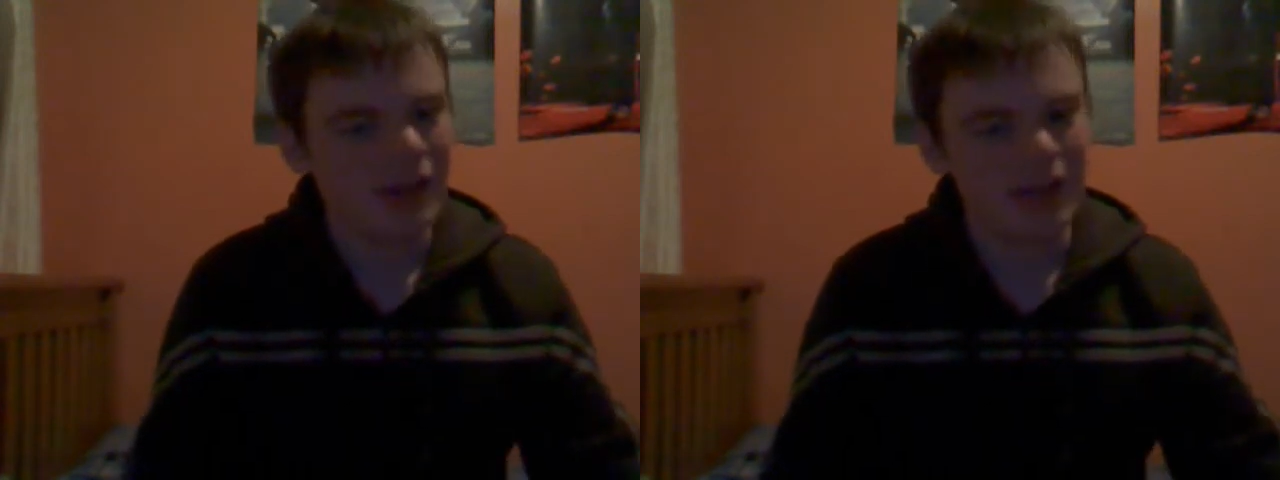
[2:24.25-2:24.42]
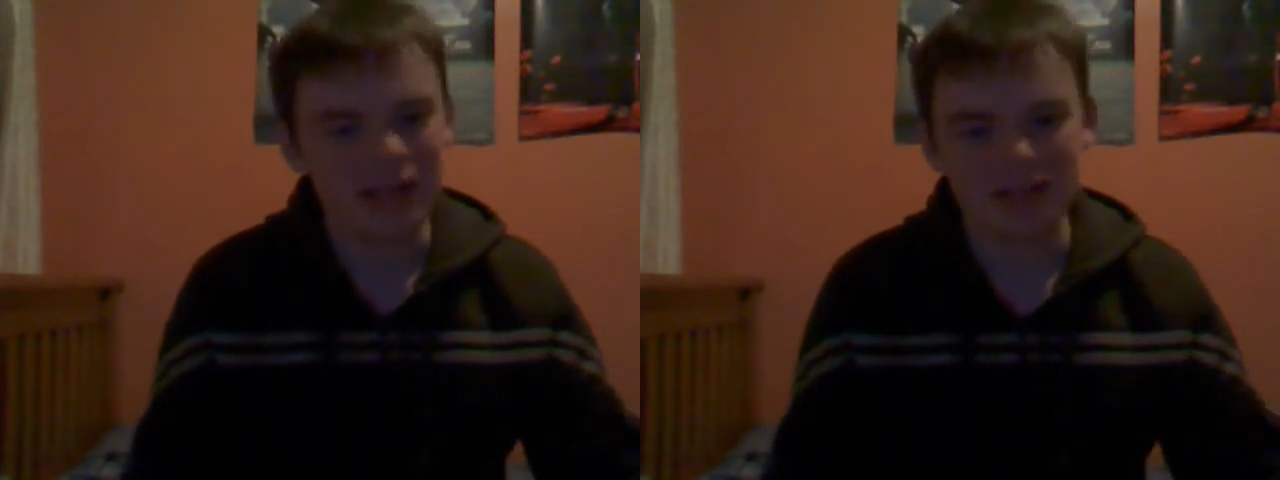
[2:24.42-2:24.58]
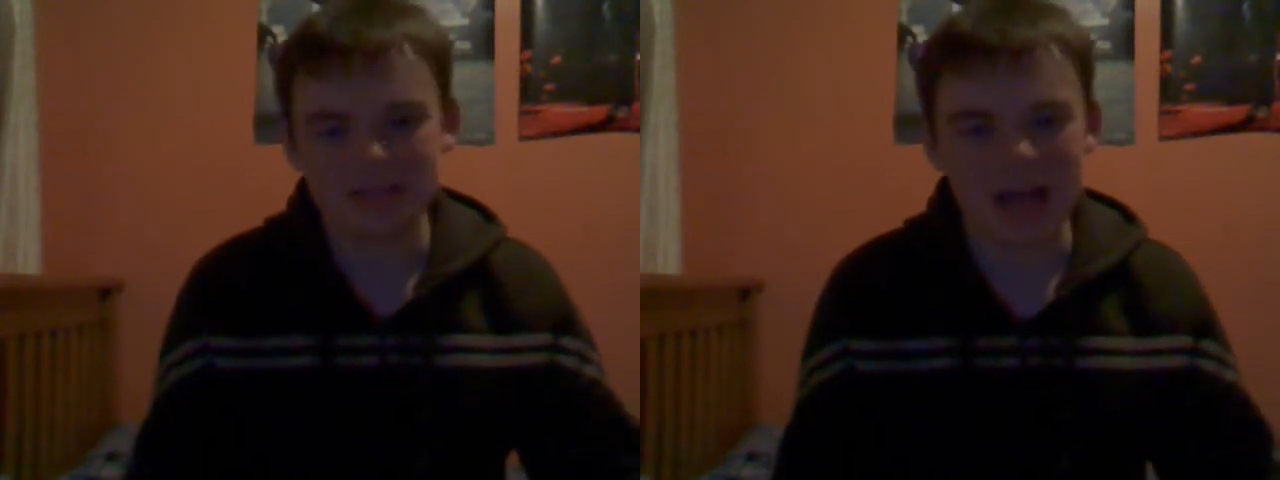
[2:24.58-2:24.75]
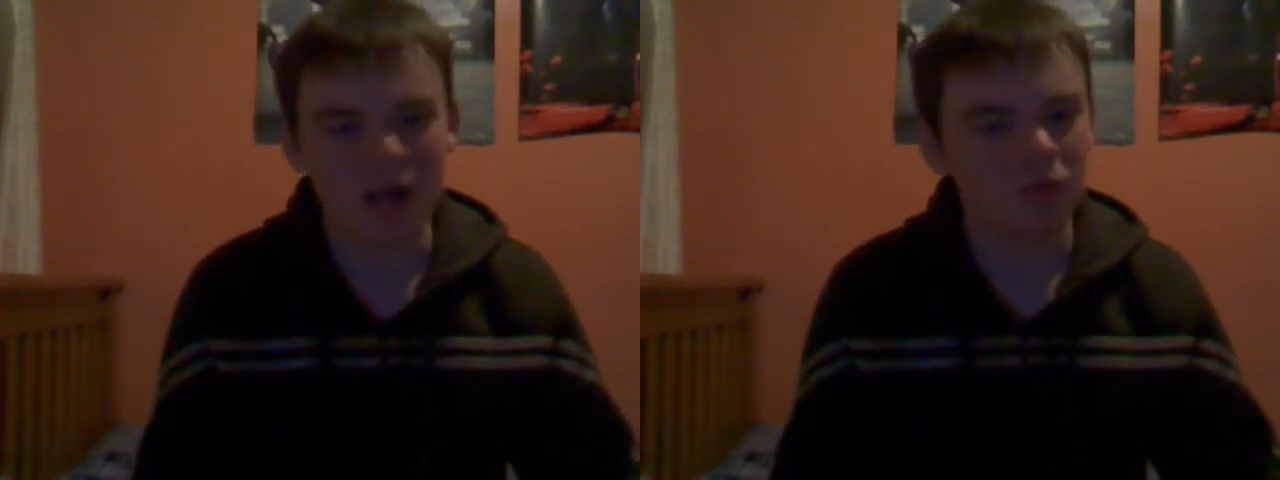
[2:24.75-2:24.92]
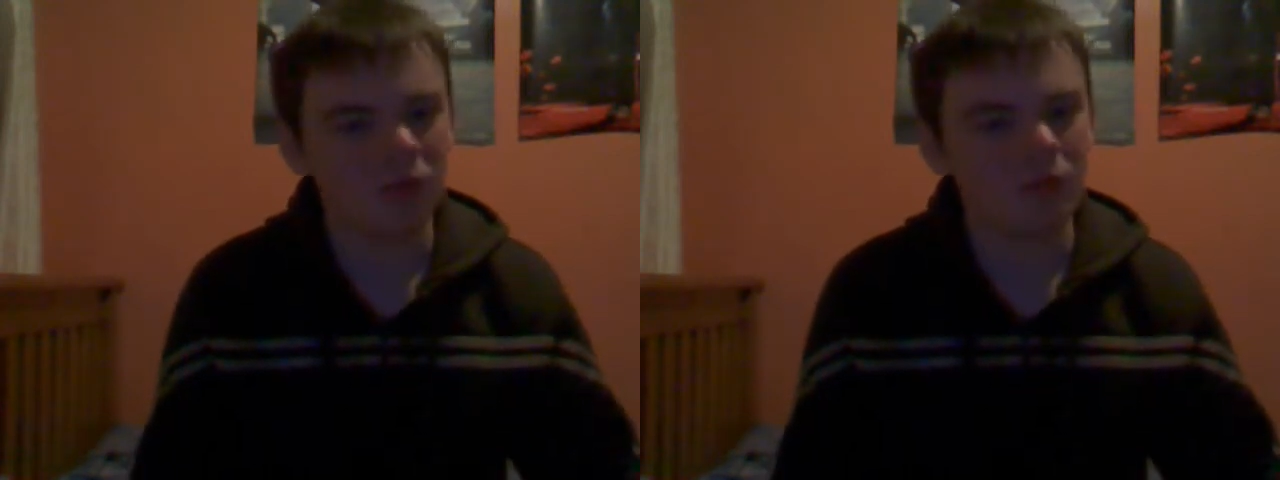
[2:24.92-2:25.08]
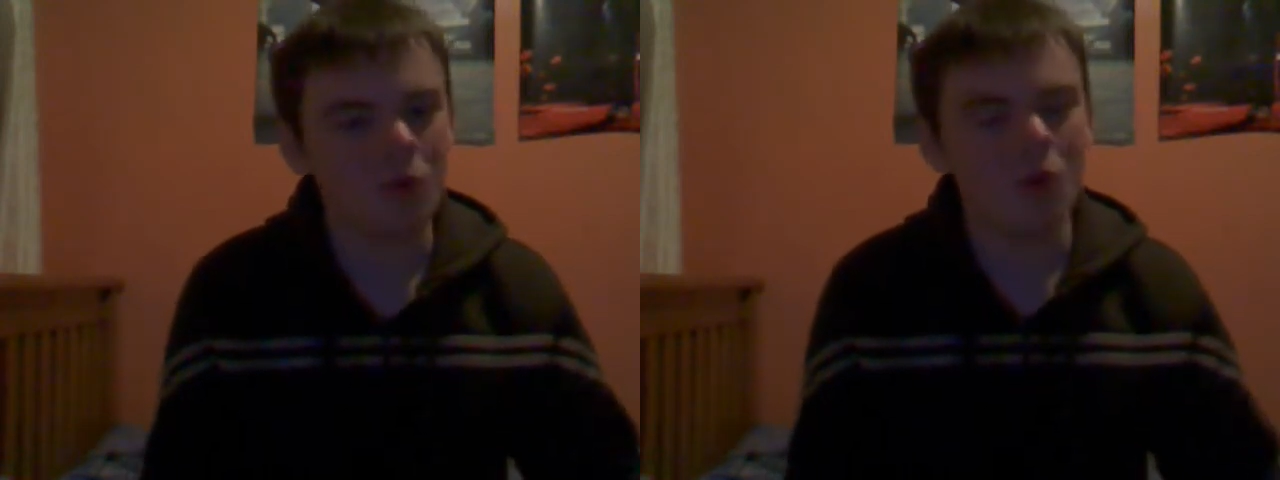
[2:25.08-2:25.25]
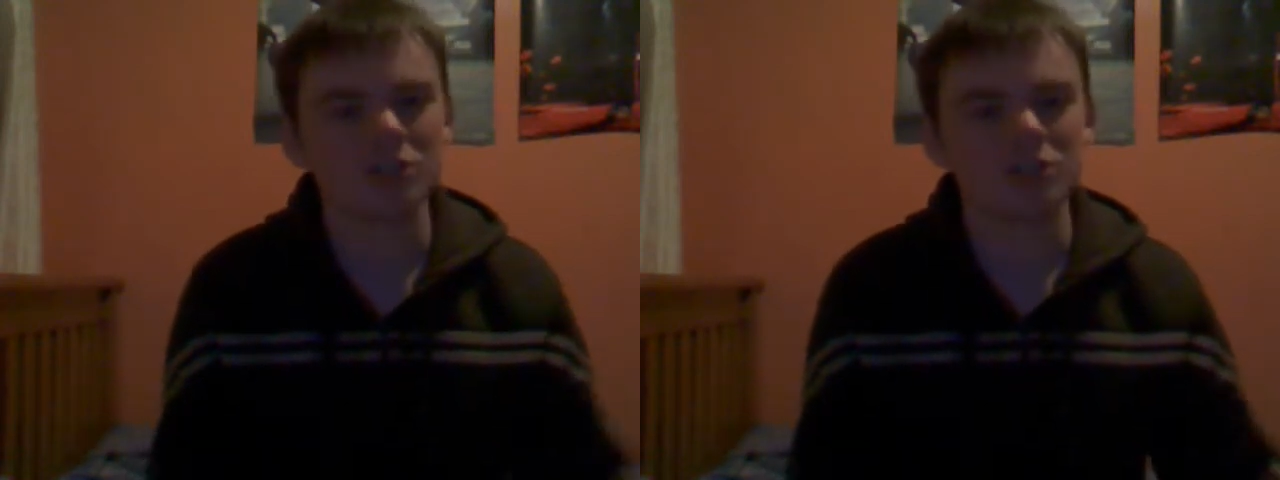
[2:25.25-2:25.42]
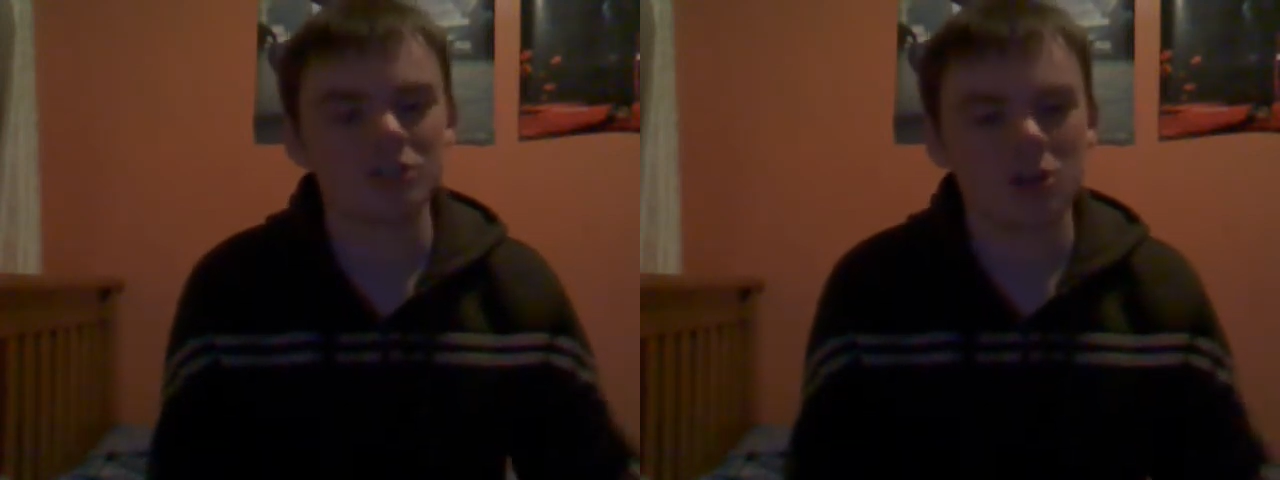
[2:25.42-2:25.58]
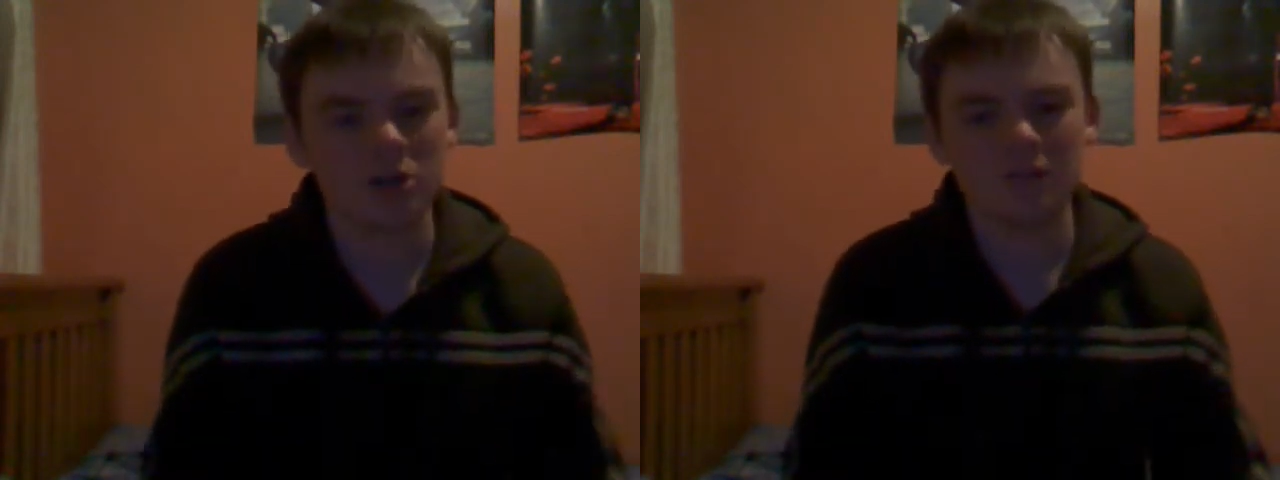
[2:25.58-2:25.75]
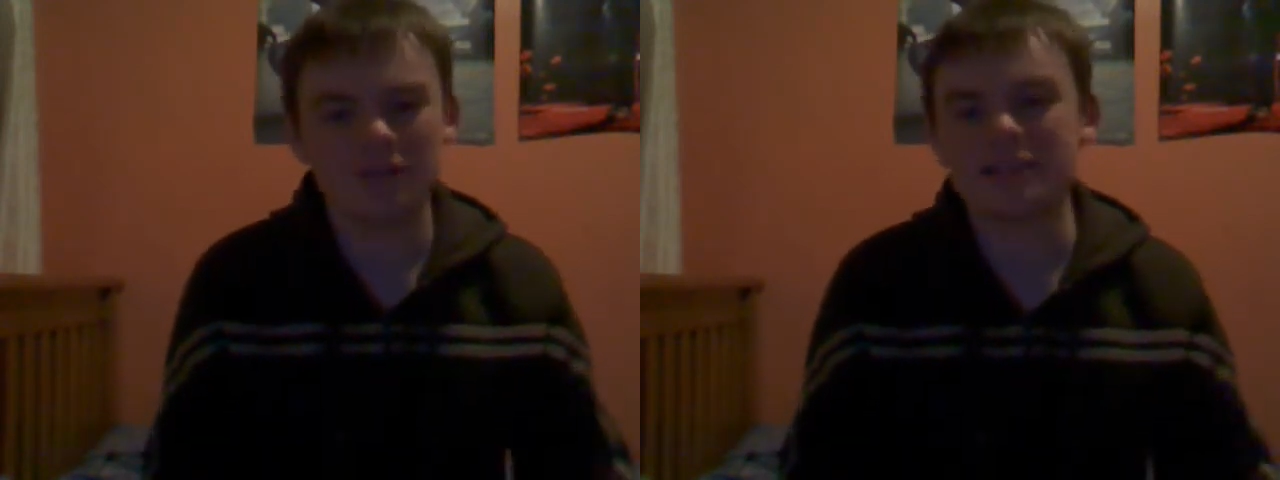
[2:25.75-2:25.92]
He sounds more assertive